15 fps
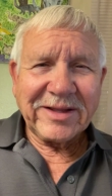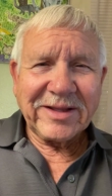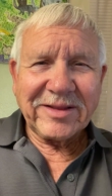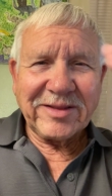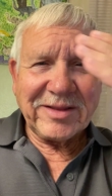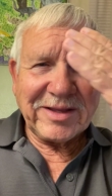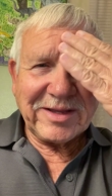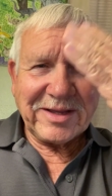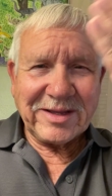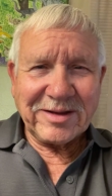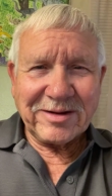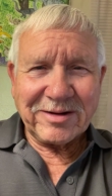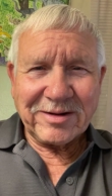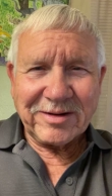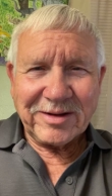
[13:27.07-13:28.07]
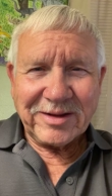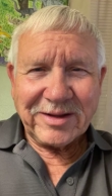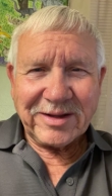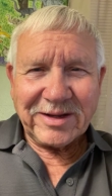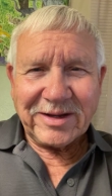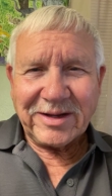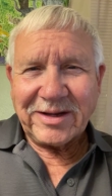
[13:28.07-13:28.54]
uh, they are
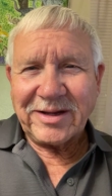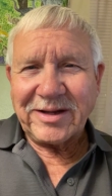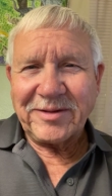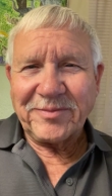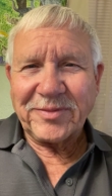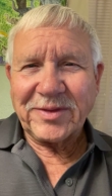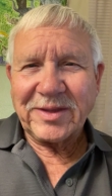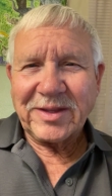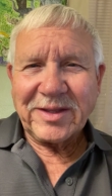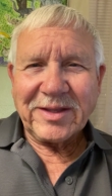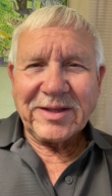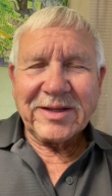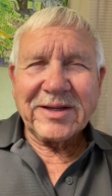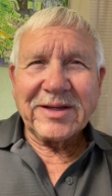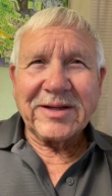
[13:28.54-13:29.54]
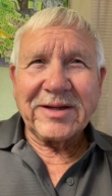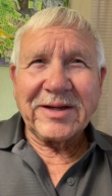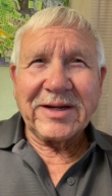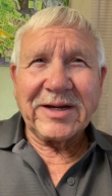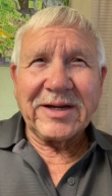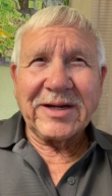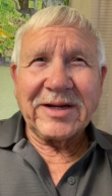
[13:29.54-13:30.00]
um,
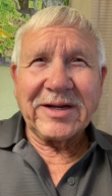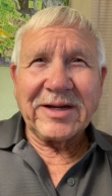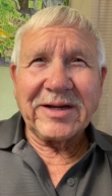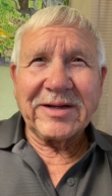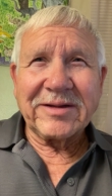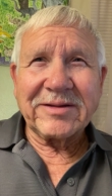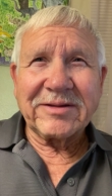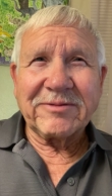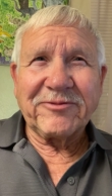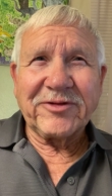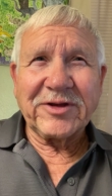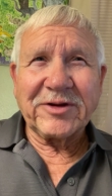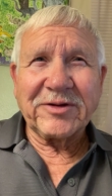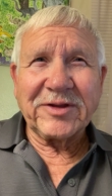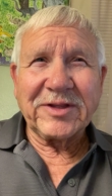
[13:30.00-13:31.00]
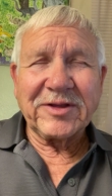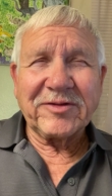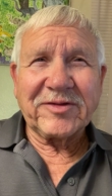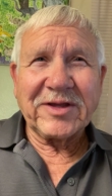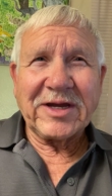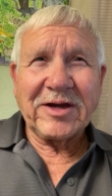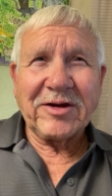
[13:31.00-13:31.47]
uh, figuring
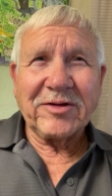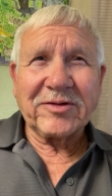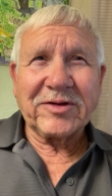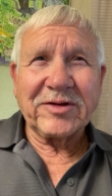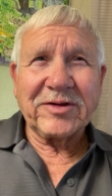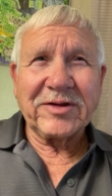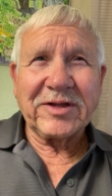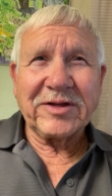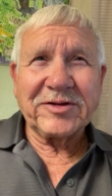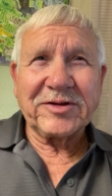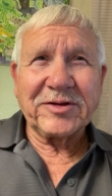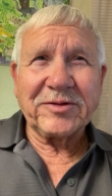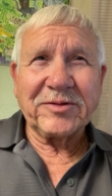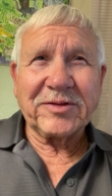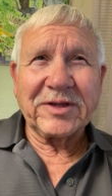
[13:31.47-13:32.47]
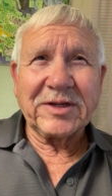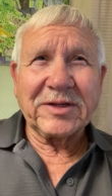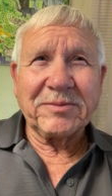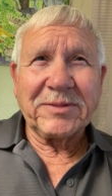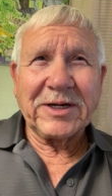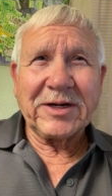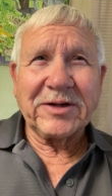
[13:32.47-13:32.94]
this out, and as you
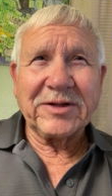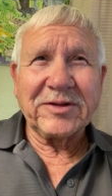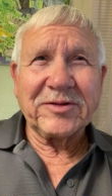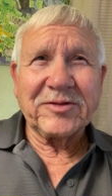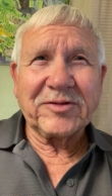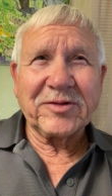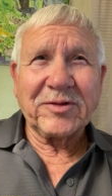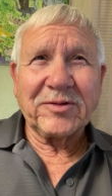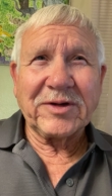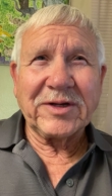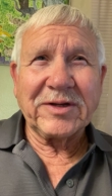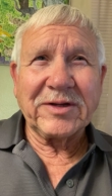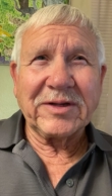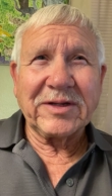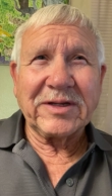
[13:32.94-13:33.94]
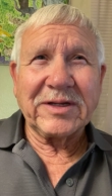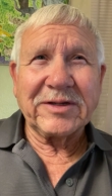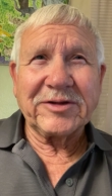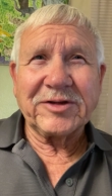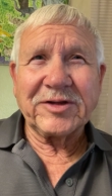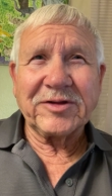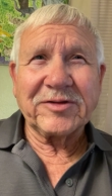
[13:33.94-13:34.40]
think about it and so on,
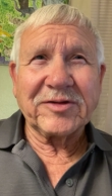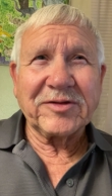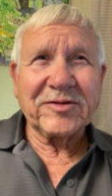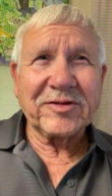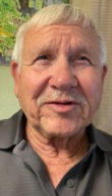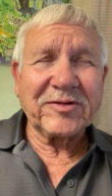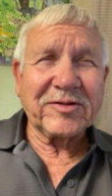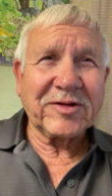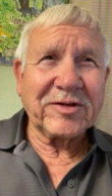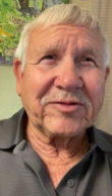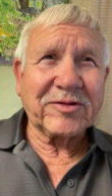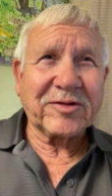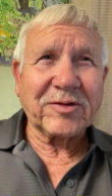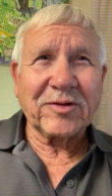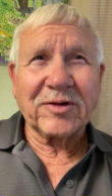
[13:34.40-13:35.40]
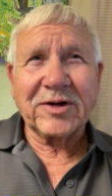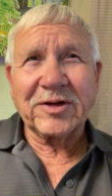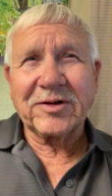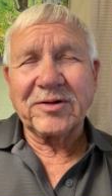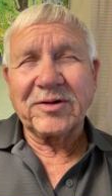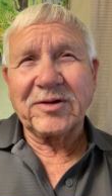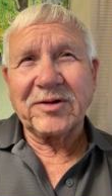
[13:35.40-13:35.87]
uh, Jesus is
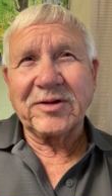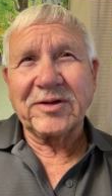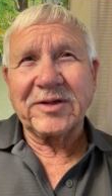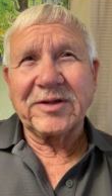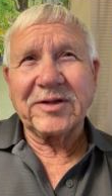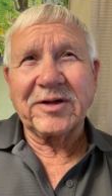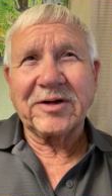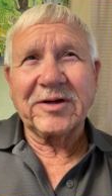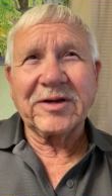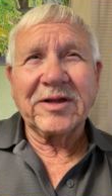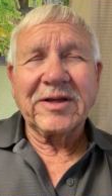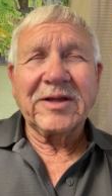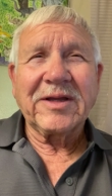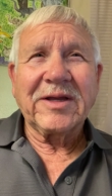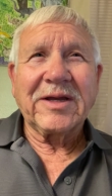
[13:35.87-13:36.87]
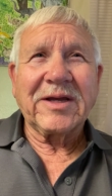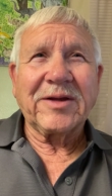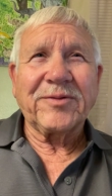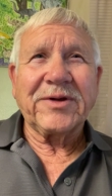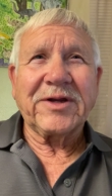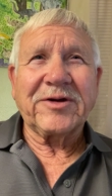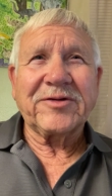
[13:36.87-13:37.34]
historical, and our,
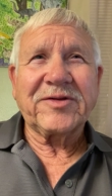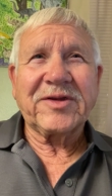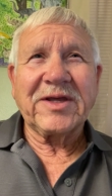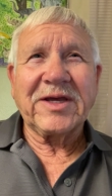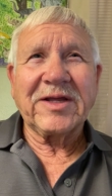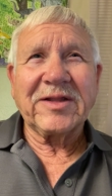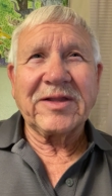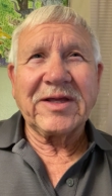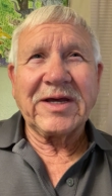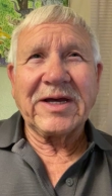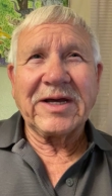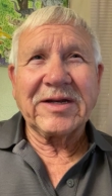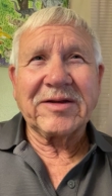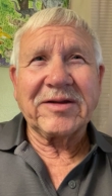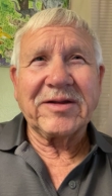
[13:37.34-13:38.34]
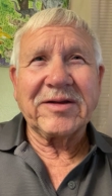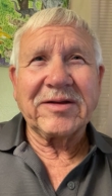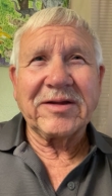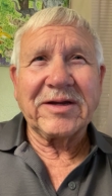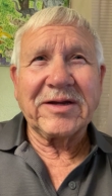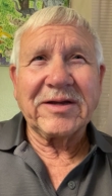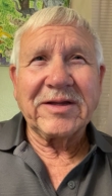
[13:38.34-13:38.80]
and we understand that,
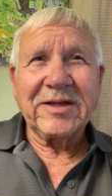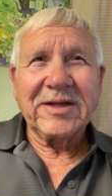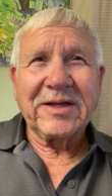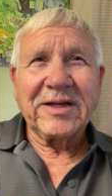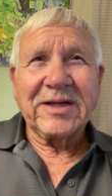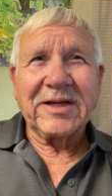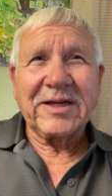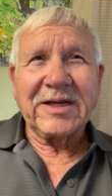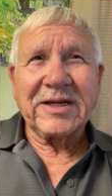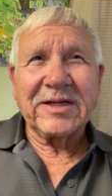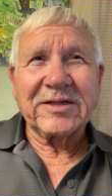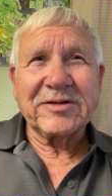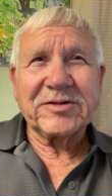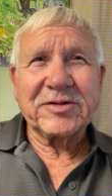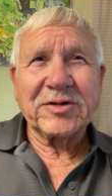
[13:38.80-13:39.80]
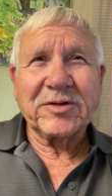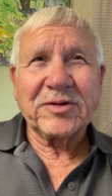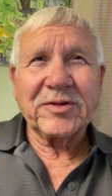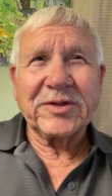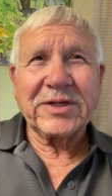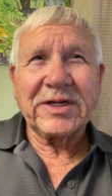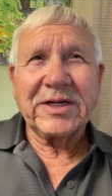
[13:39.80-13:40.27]
and uh, and
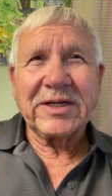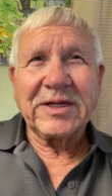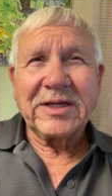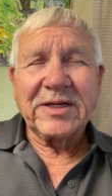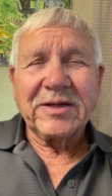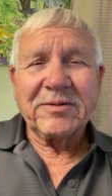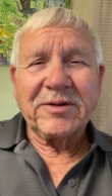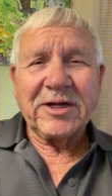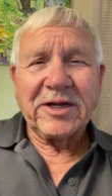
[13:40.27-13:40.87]
so they